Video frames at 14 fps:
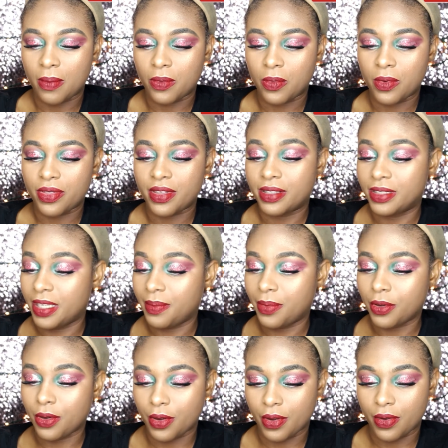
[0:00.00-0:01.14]
with a deep
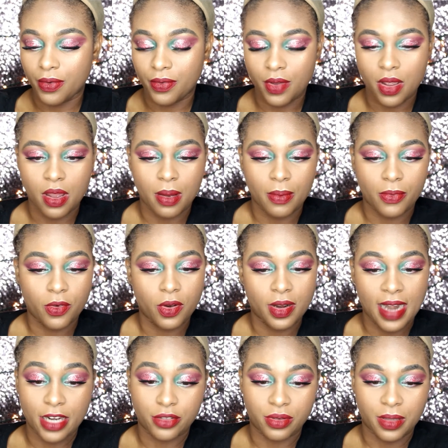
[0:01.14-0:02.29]
curve for a
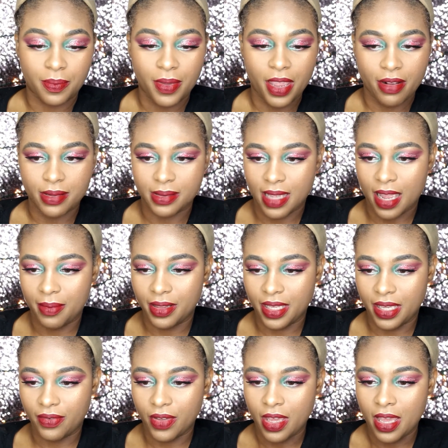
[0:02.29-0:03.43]
natural appearance, I believe.